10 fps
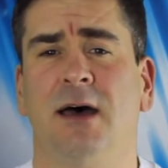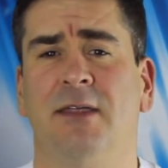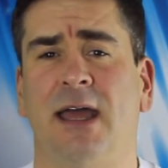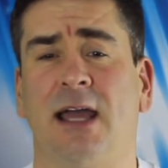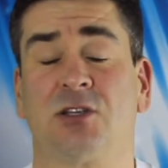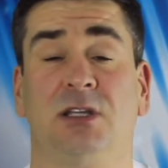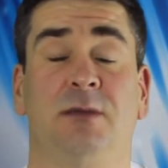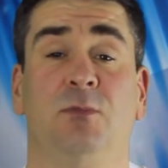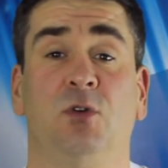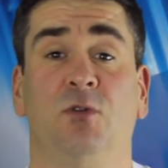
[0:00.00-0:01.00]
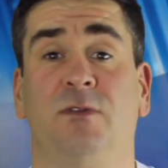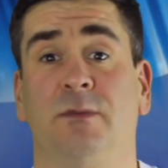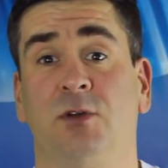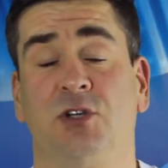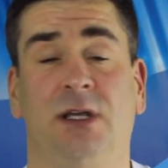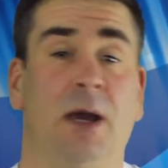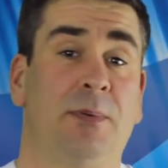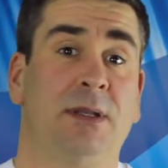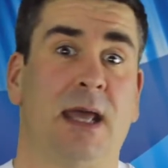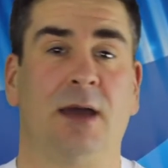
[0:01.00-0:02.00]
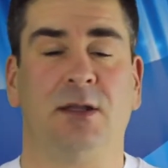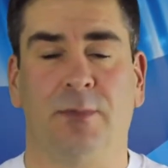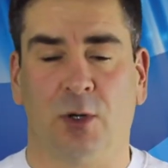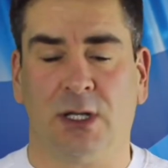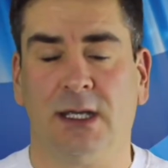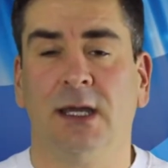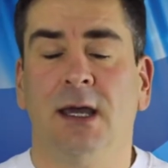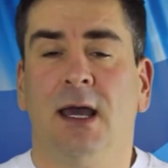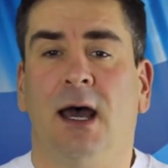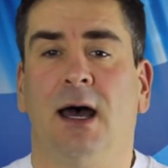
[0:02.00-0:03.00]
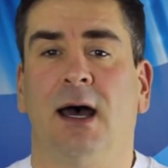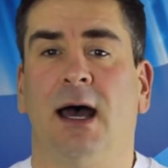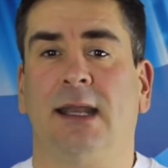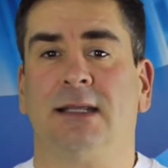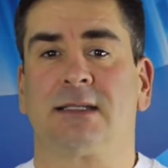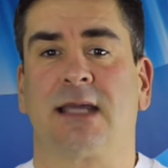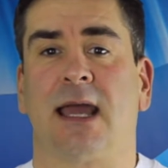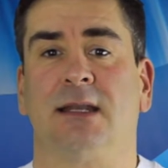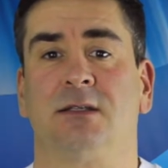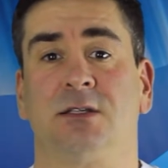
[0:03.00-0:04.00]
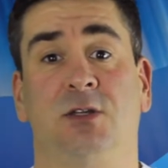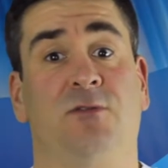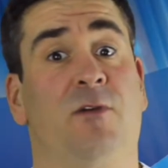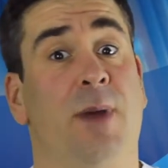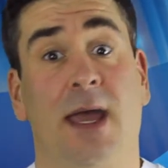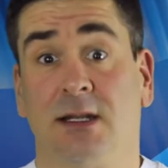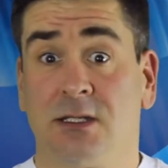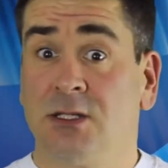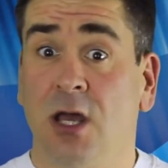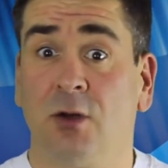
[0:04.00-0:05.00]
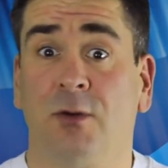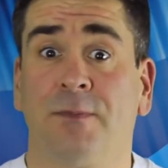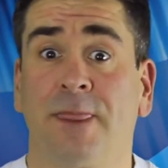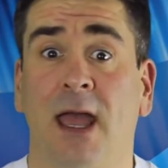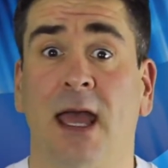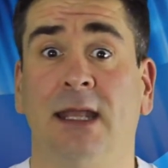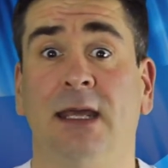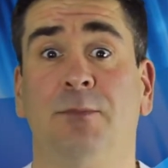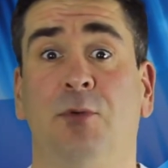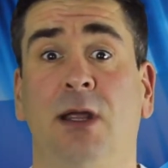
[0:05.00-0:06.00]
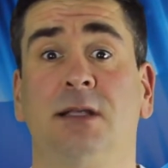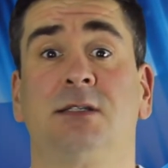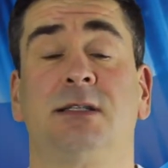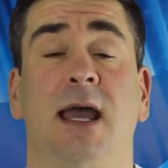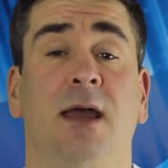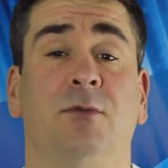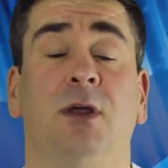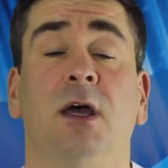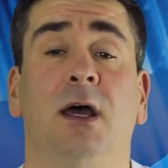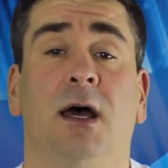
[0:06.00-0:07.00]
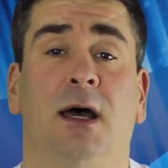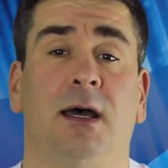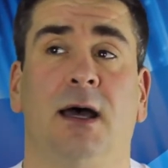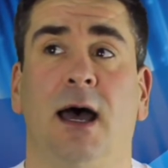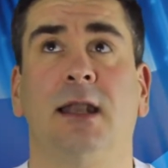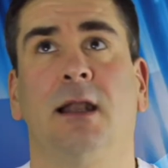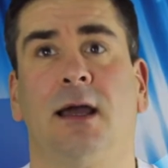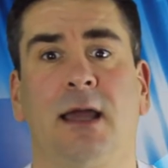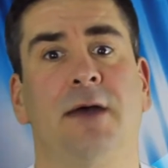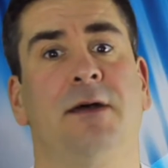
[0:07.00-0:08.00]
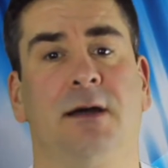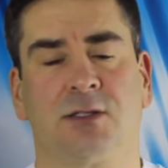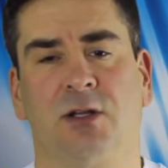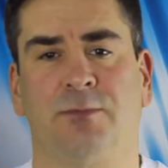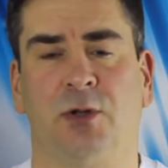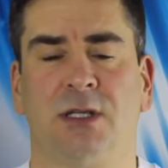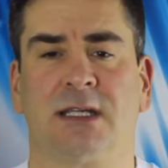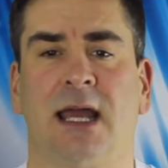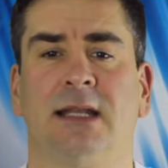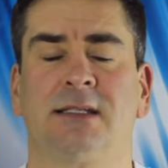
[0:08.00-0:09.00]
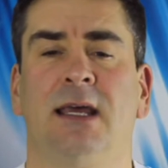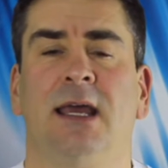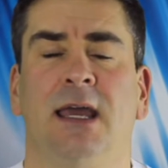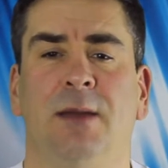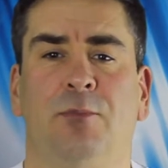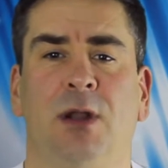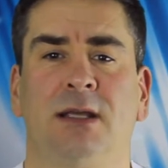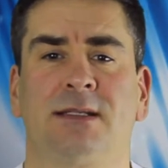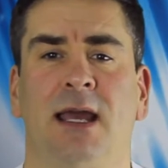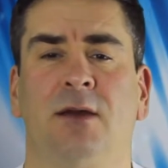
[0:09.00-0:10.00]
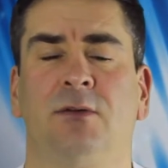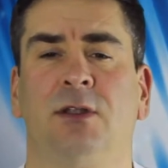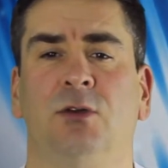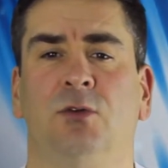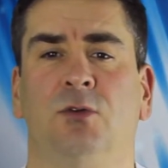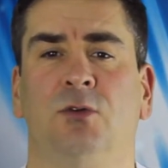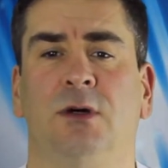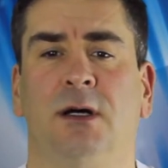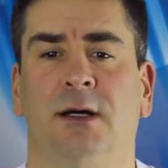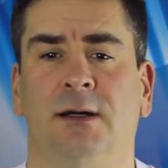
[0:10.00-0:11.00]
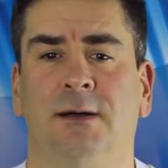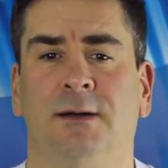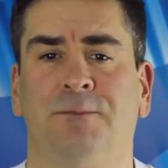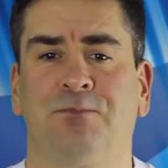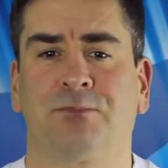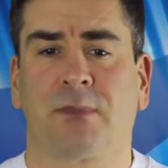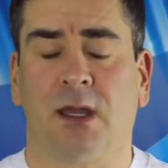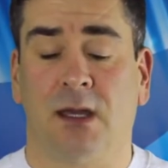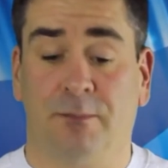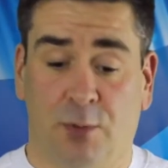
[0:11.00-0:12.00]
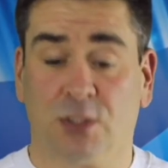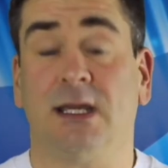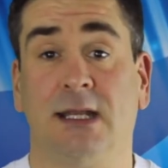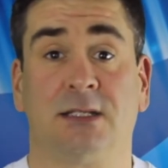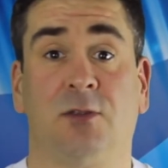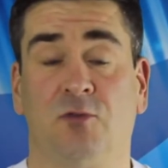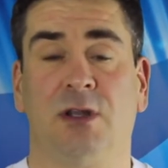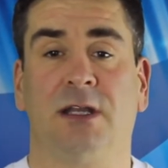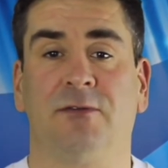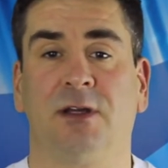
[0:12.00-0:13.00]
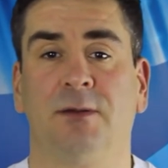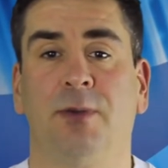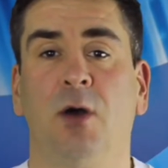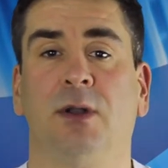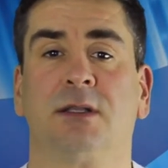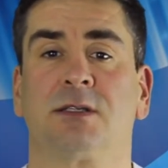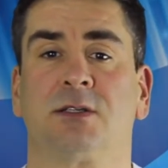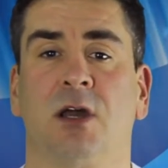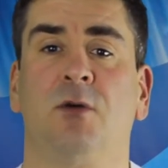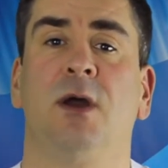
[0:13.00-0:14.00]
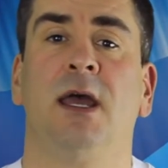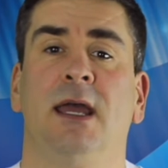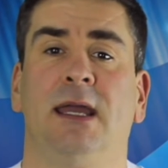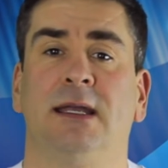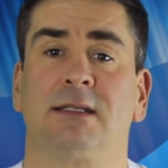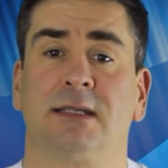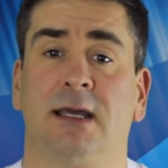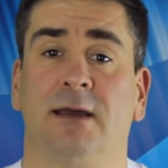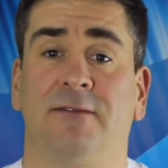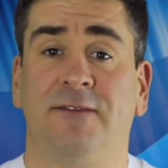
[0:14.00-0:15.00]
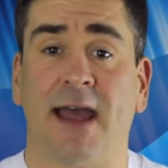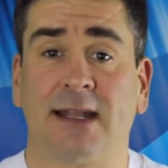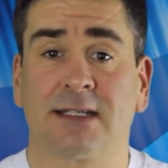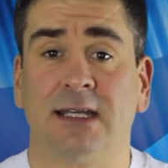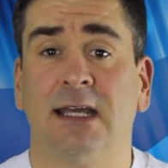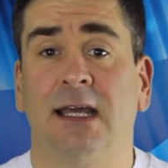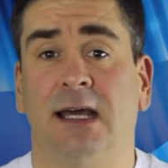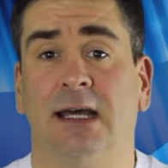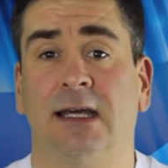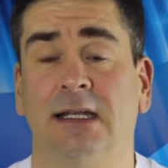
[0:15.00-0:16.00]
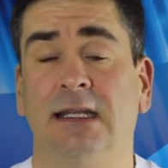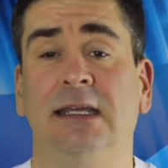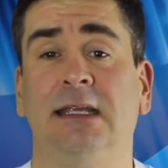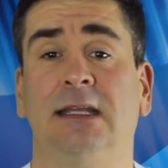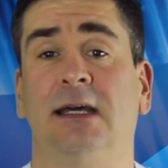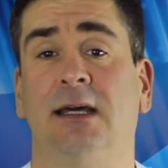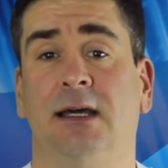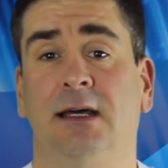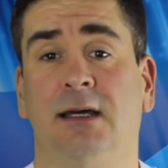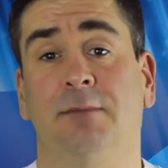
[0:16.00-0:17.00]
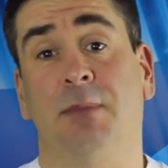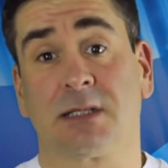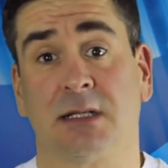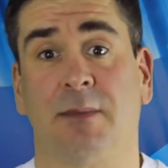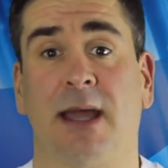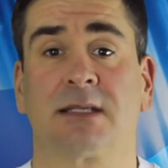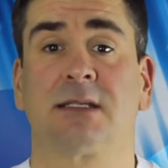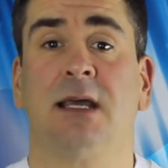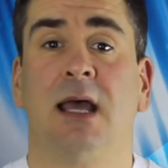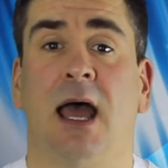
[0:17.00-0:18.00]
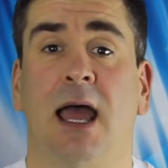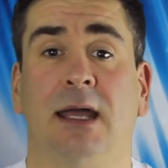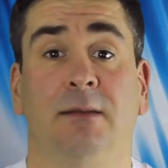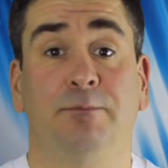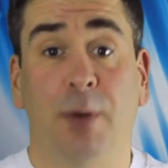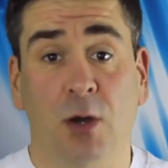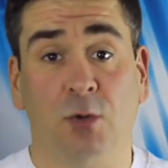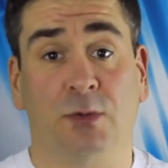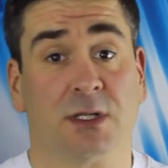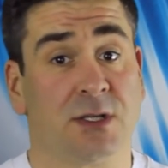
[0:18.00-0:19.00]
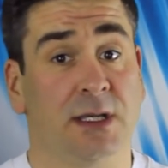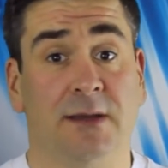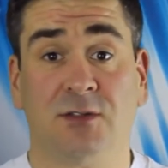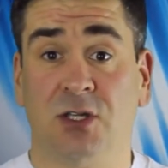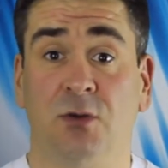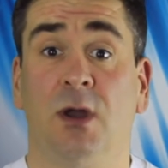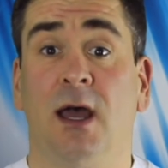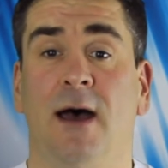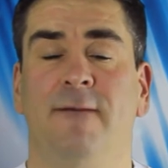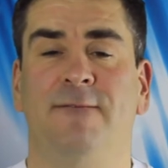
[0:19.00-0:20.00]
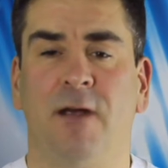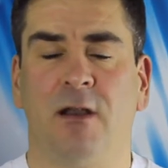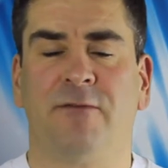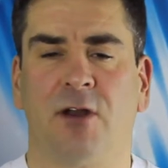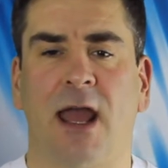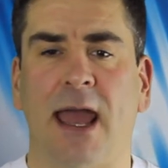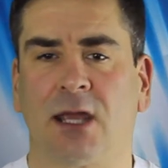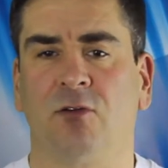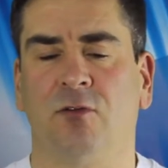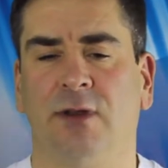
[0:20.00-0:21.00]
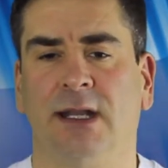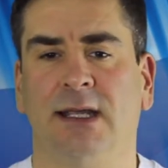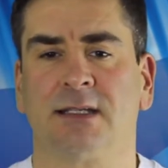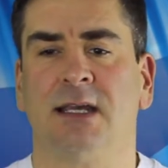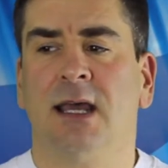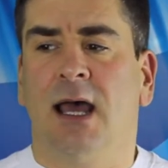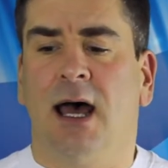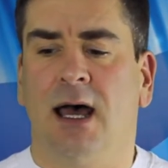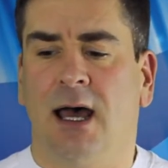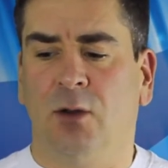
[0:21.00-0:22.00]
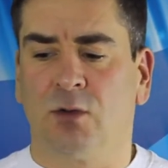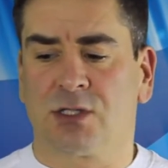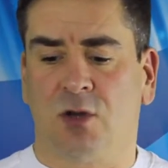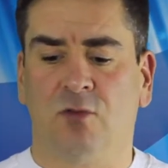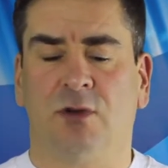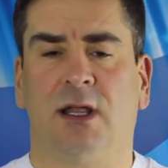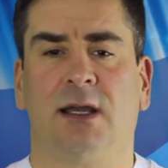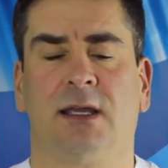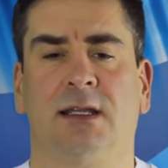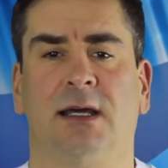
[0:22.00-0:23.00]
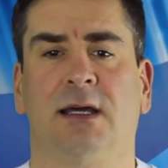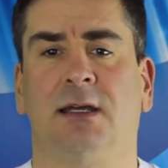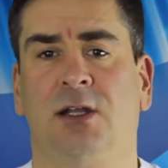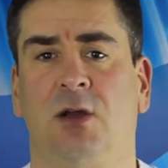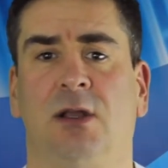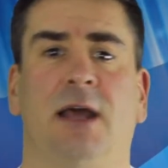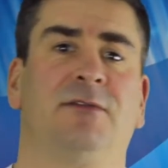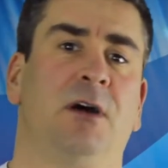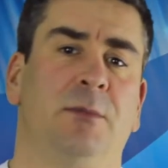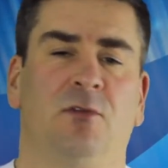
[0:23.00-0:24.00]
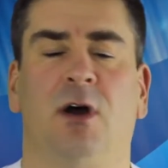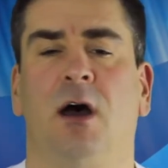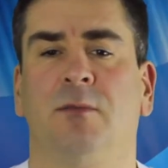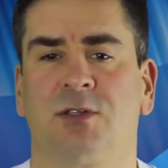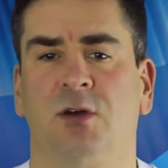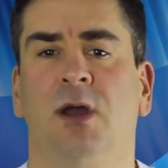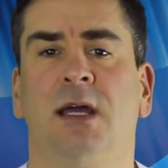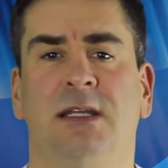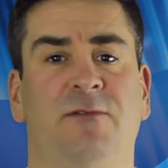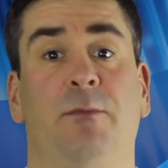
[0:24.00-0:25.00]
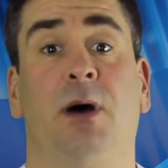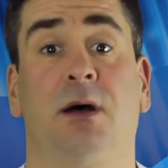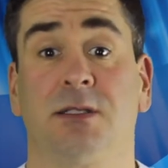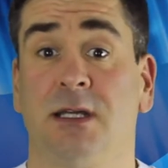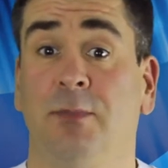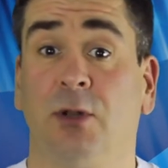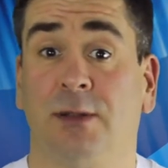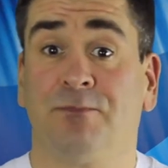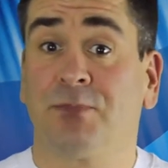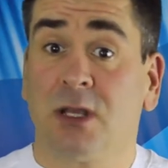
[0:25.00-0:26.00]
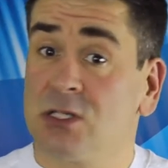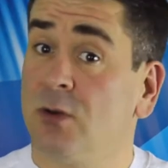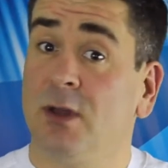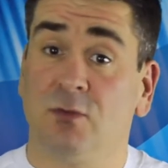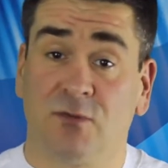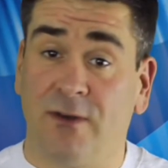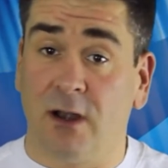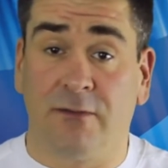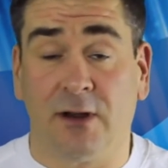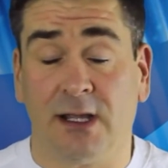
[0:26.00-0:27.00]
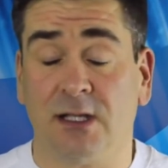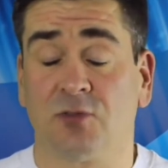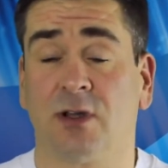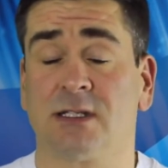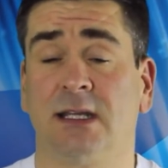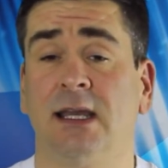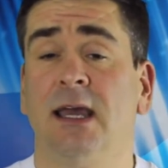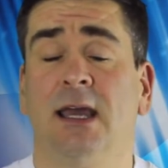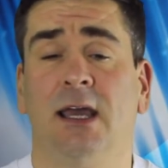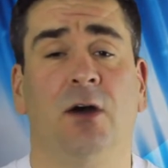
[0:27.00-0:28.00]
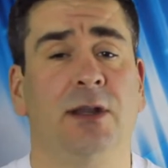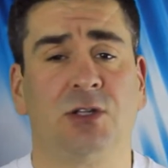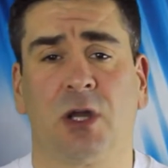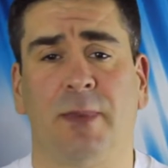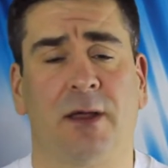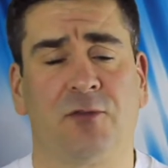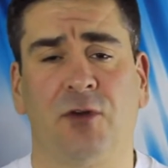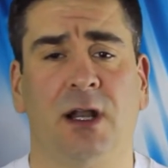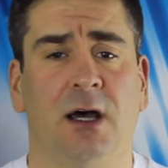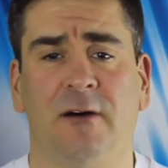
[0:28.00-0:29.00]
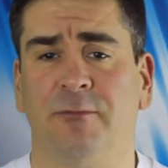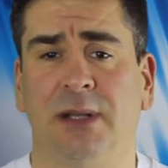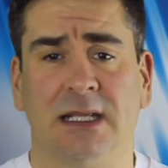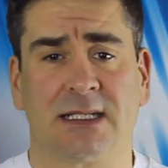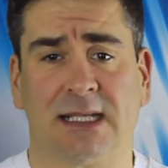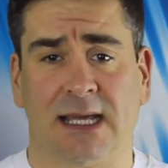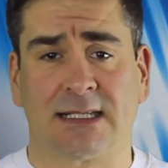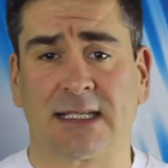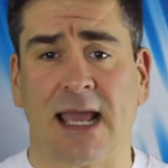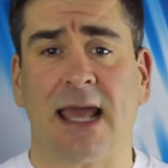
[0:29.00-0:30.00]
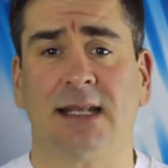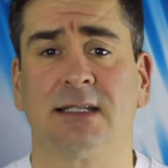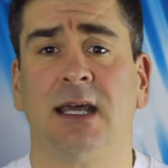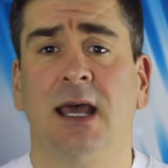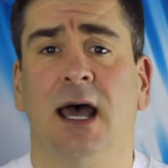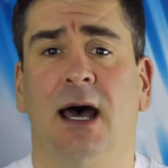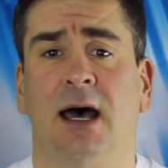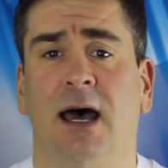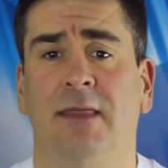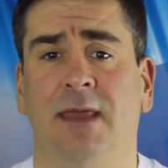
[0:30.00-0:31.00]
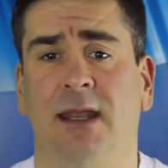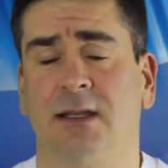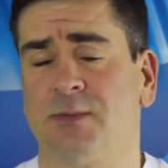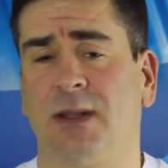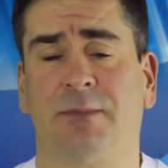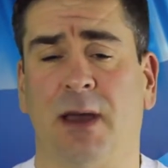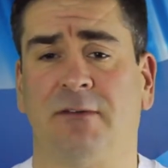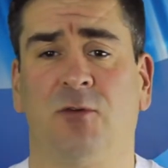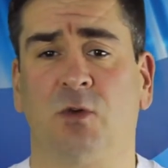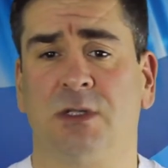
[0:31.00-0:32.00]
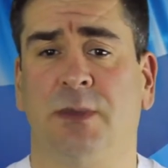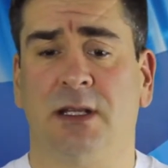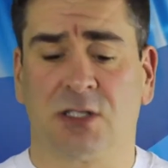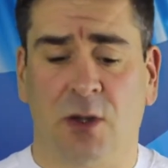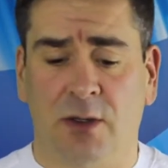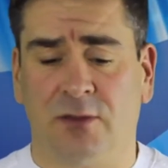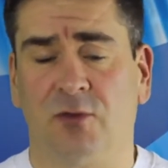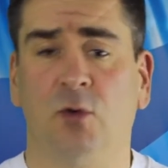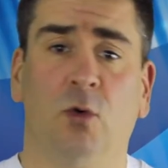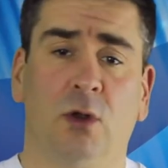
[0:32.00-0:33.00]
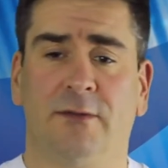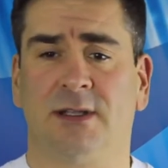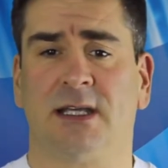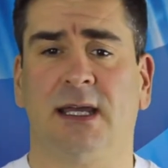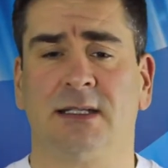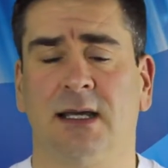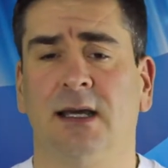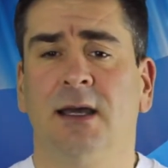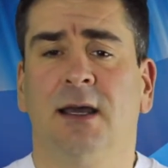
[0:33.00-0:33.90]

they actually move the machine up and down your body, and it scans you from head to toe. And it breaks down, unlike other sort of body scans, it breaks down your body into three different components. So it's fat, lean muscle mass, and bone. So it gives you very, very accurate readings, and also like your left arm, your right arm, so different parts of your body. So it was very, very interesting. It only took about 3.5 minutes to get scanned, and then I spent about 40 minutes going through all of the data,